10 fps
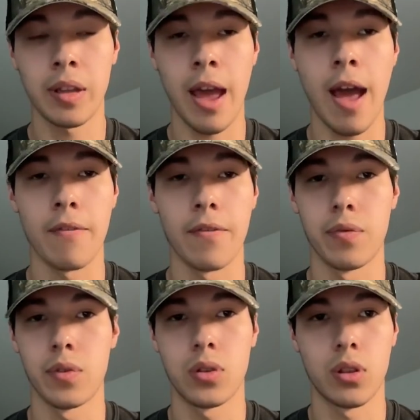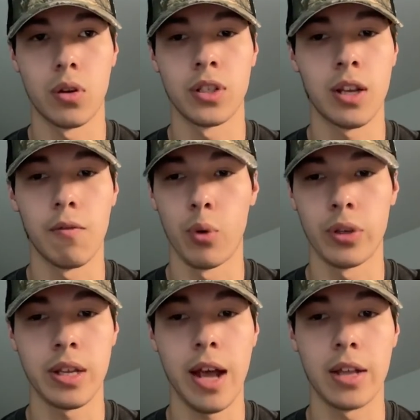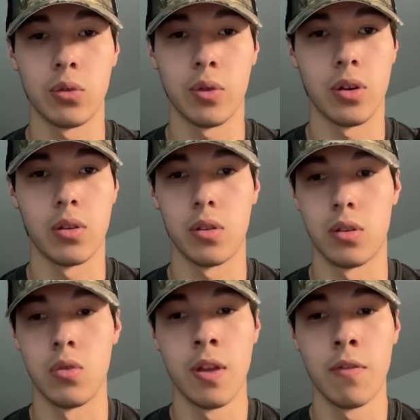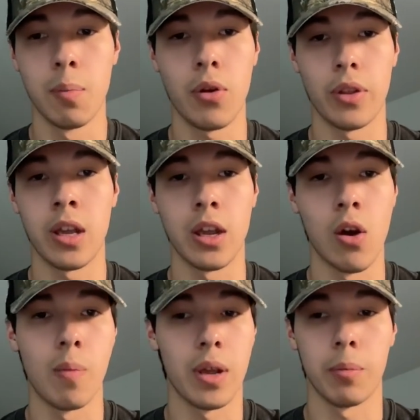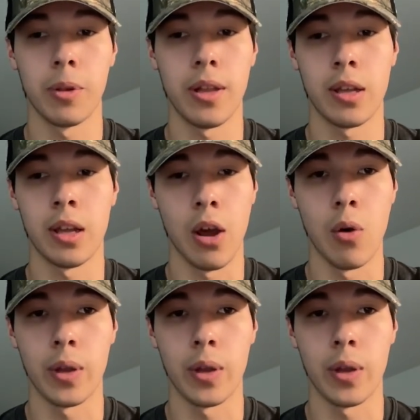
have 13, 14 guys who can you give them the ball, they can go and make a play. They can go and